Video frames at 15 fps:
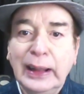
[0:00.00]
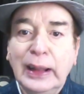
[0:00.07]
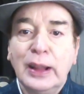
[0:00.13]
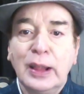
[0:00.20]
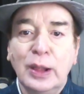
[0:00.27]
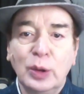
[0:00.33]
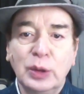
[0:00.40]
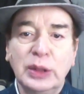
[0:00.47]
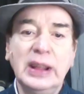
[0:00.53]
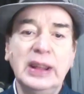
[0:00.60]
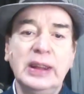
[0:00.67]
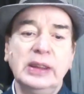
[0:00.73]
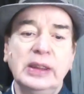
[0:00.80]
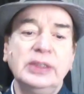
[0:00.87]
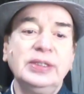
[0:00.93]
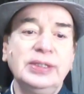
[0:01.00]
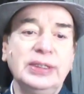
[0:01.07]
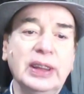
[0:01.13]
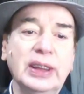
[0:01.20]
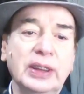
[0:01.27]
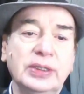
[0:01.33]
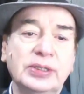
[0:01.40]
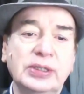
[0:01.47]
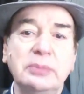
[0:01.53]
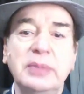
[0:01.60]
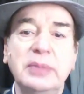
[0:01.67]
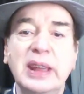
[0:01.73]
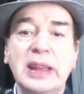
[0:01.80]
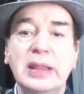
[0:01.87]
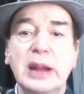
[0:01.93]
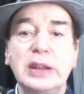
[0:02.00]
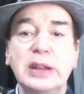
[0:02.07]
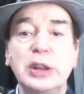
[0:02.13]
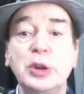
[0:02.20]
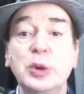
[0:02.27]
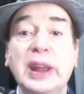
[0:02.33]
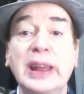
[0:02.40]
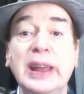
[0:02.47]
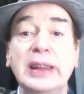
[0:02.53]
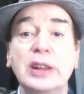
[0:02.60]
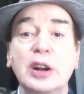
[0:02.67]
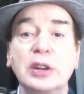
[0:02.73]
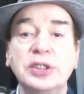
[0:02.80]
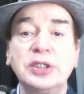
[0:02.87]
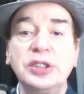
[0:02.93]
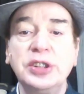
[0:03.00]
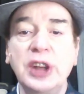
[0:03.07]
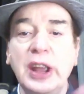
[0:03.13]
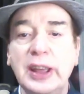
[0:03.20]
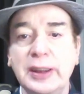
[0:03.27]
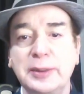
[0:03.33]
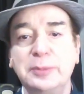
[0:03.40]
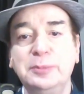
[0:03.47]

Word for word: loneliness is something that you cannot share